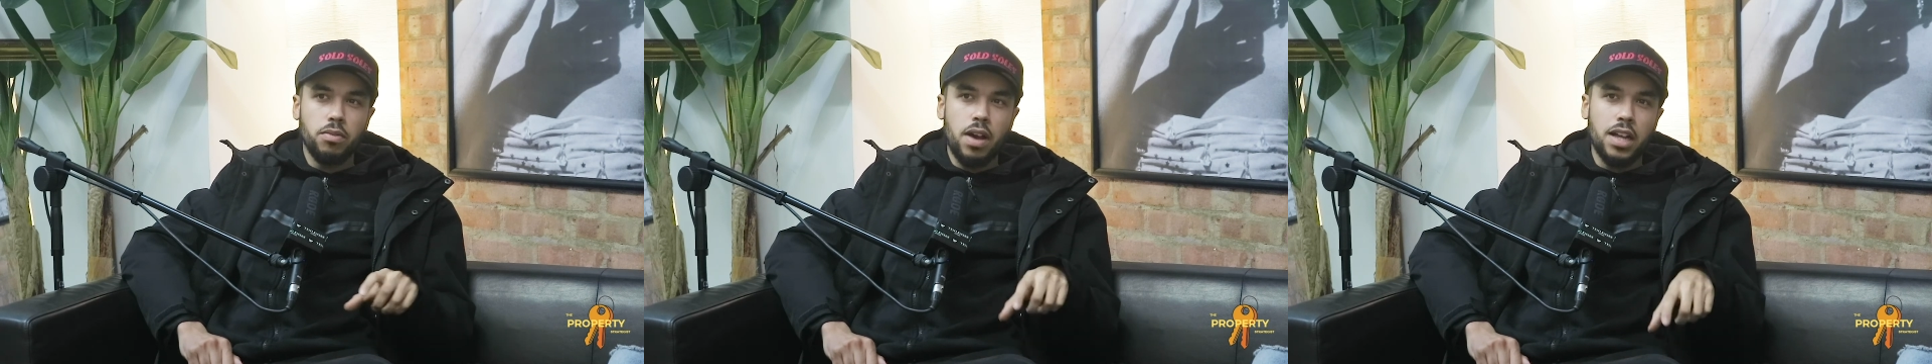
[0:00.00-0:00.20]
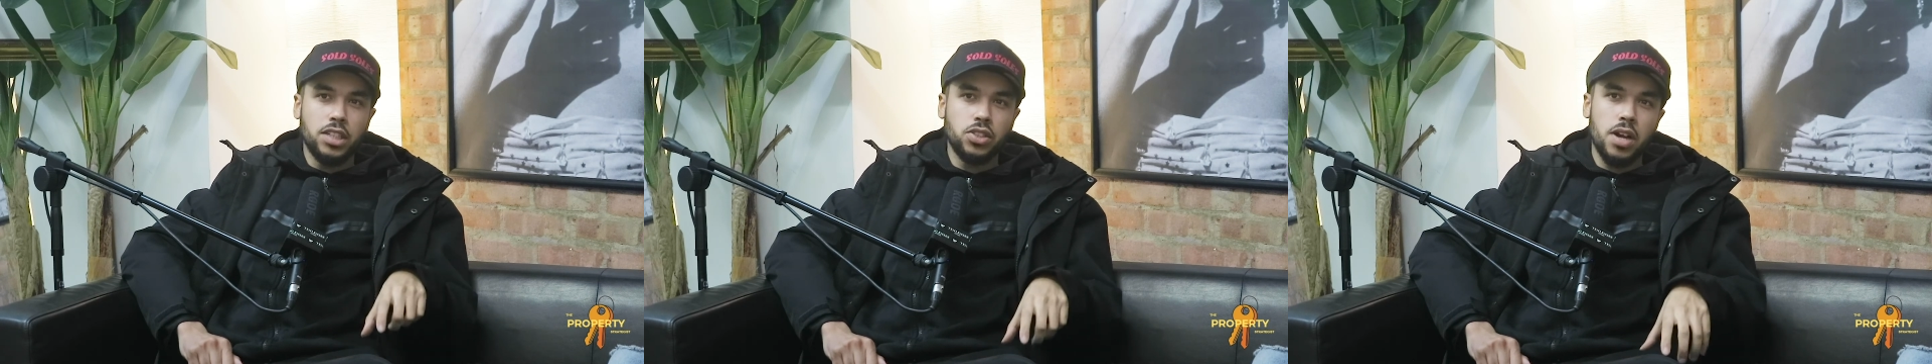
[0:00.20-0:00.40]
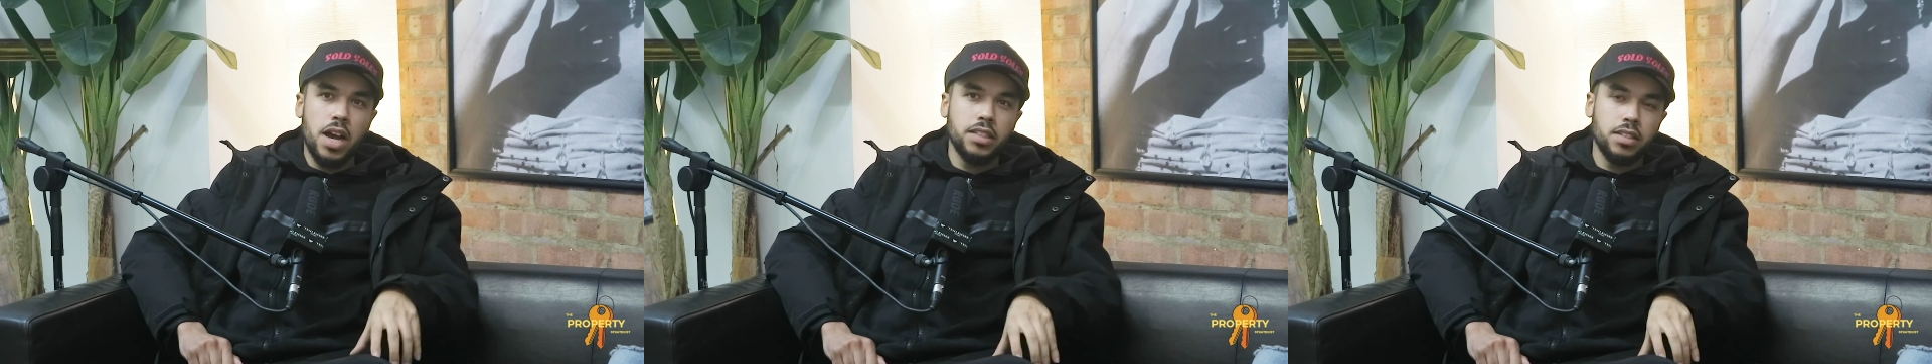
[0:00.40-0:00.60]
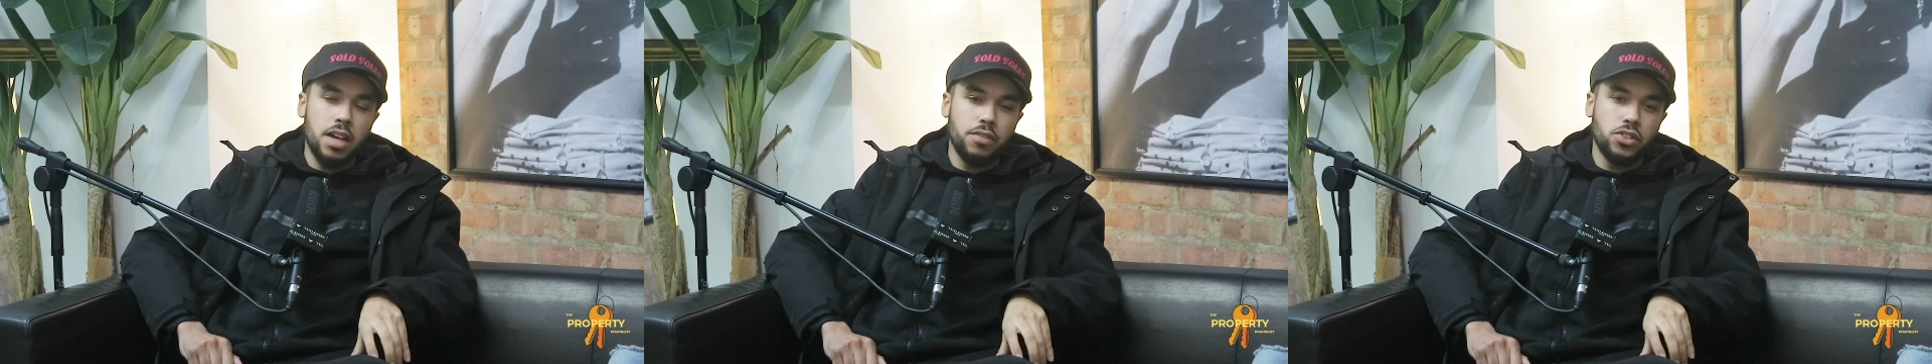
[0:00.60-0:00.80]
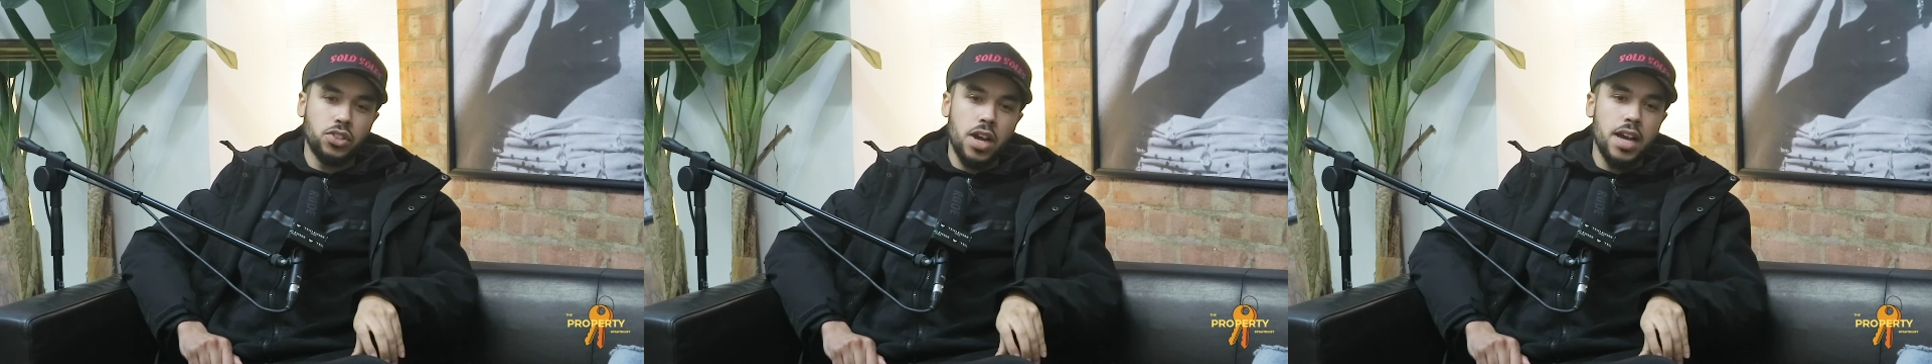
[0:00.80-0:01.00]
I've
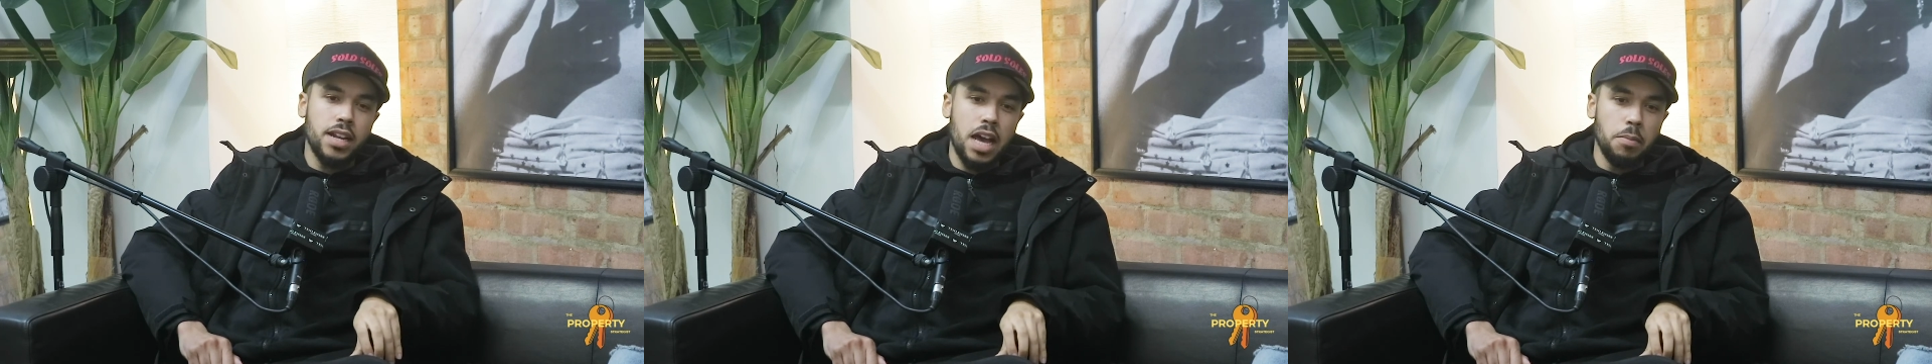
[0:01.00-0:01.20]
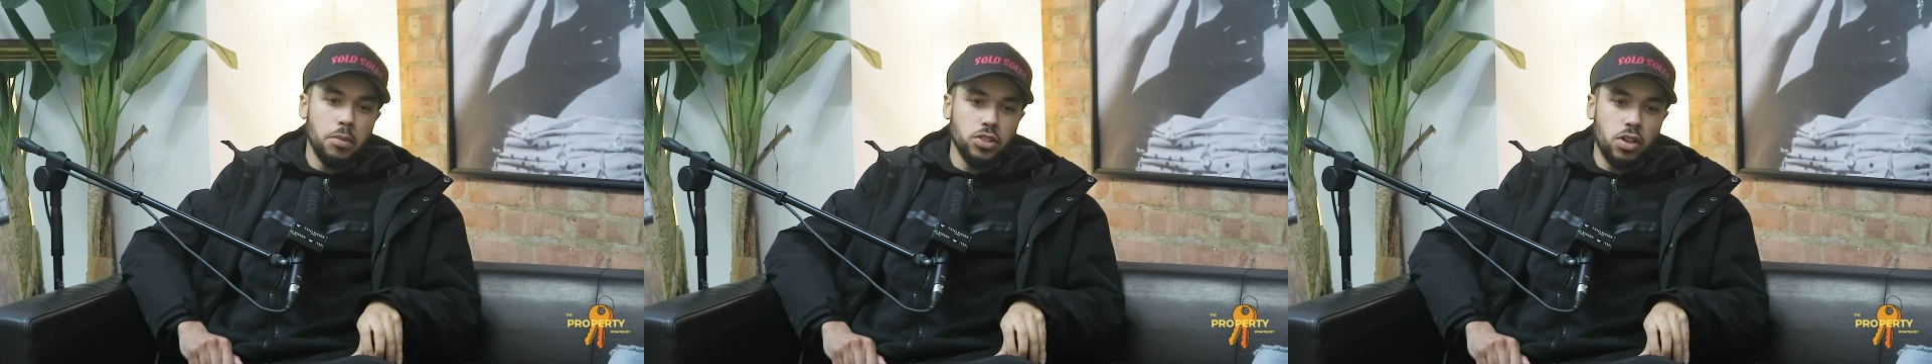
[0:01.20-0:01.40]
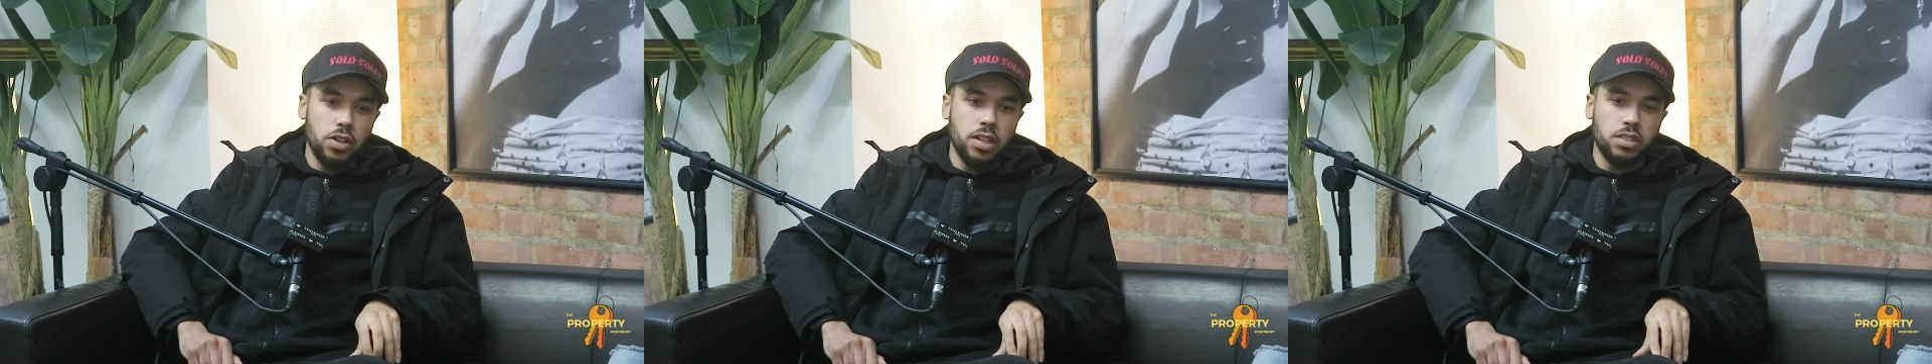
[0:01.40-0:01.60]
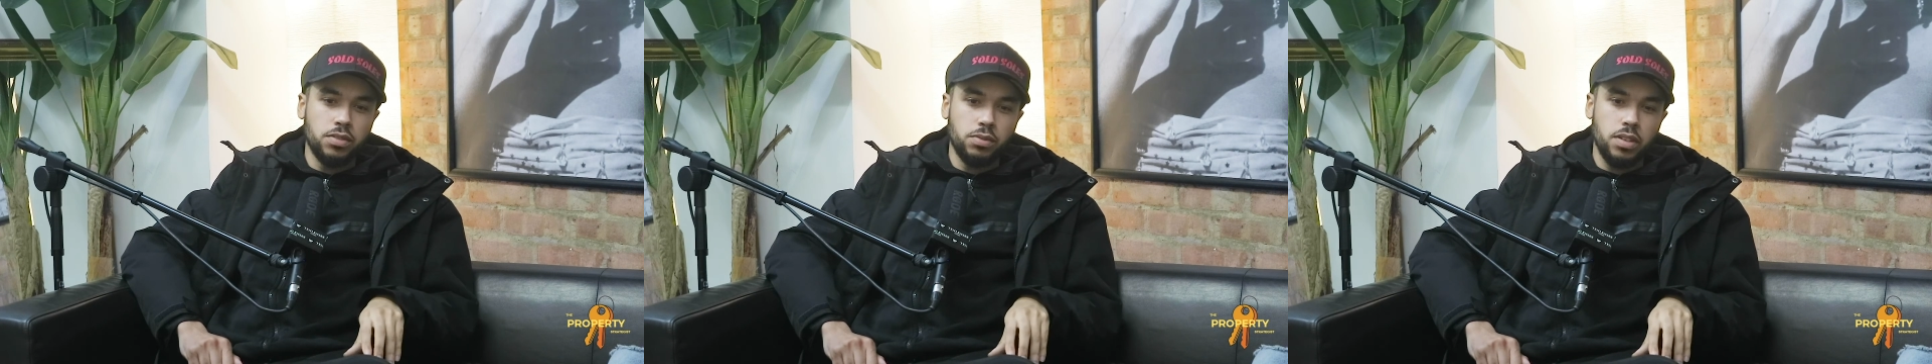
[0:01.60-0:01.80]
tried Amazon.